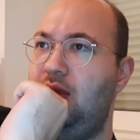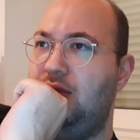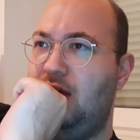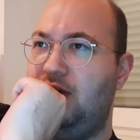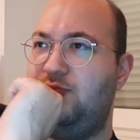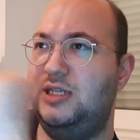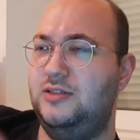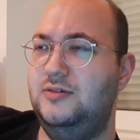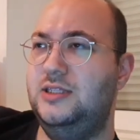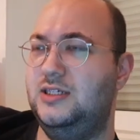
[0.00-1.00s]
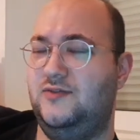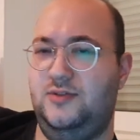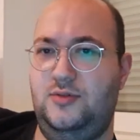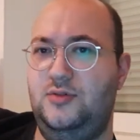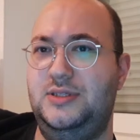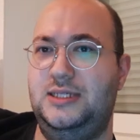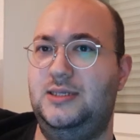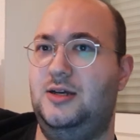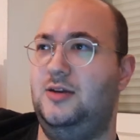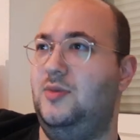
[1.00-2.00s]
That I've been doing this for all this
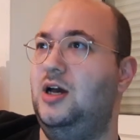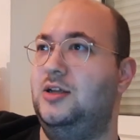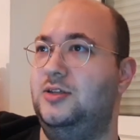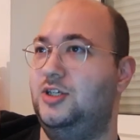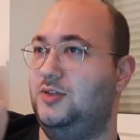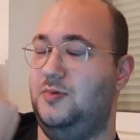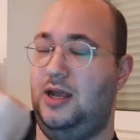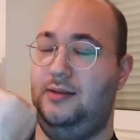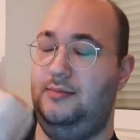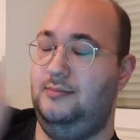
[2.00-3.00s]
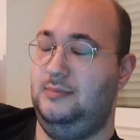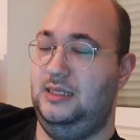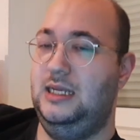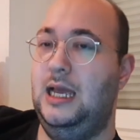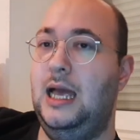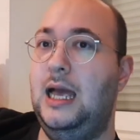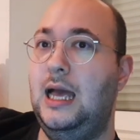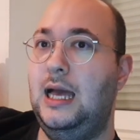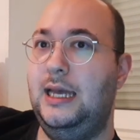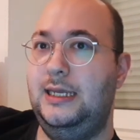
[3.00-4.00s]
time and just went,
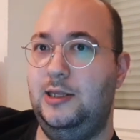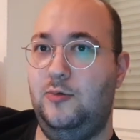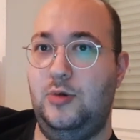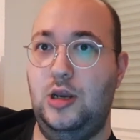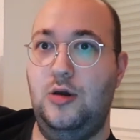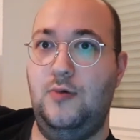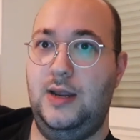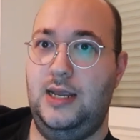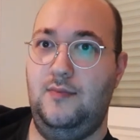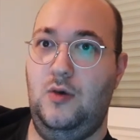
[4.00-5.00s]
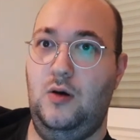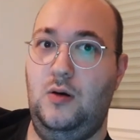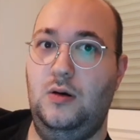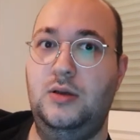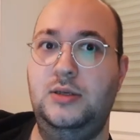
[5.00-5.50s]
nah, I don't know anymore.